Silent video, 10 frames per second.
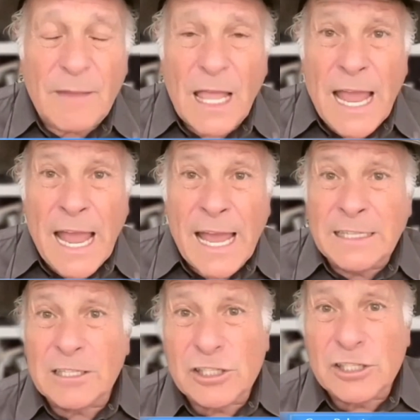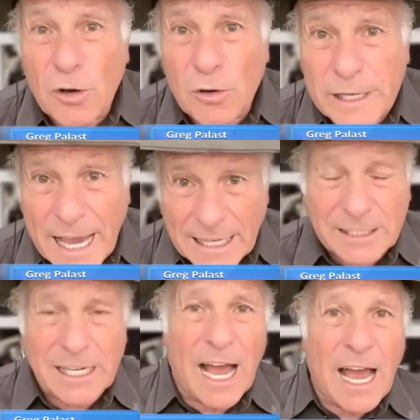And so,
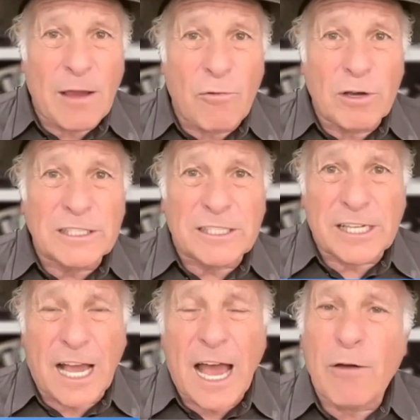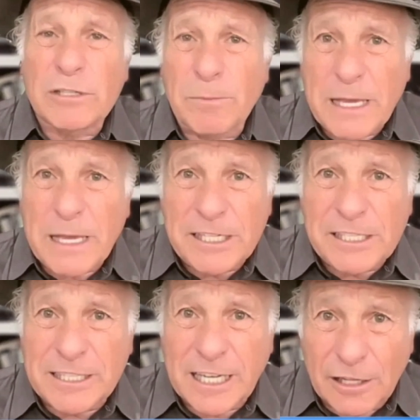yes, I was a
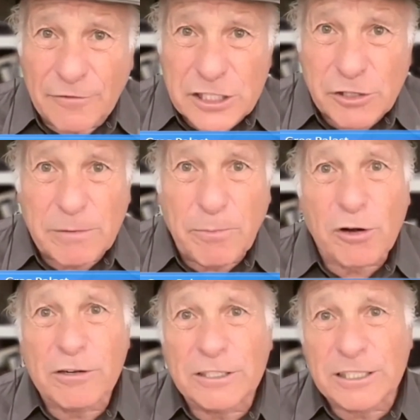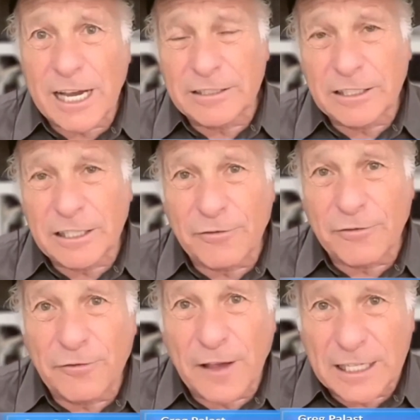BBC television reporter assigned to
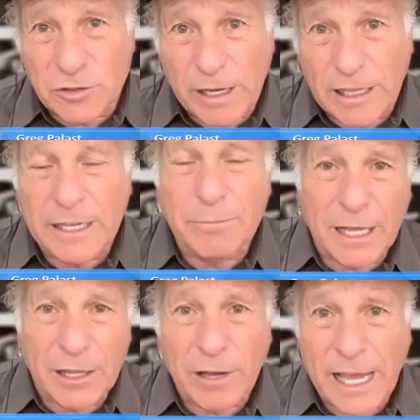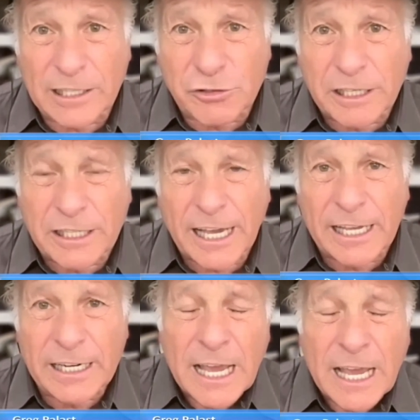cover Venezuela, and by the way, and
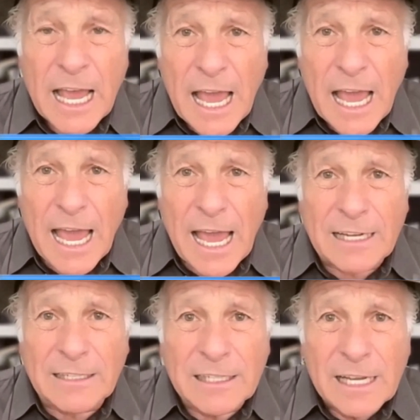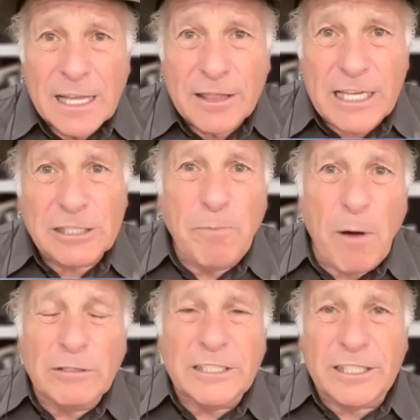Trinidad. And these
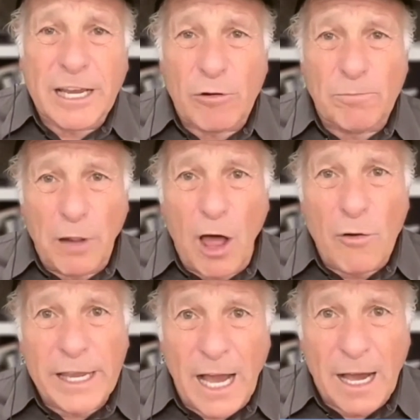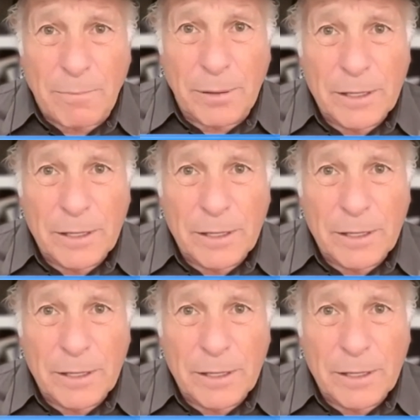boats that they were blowing up,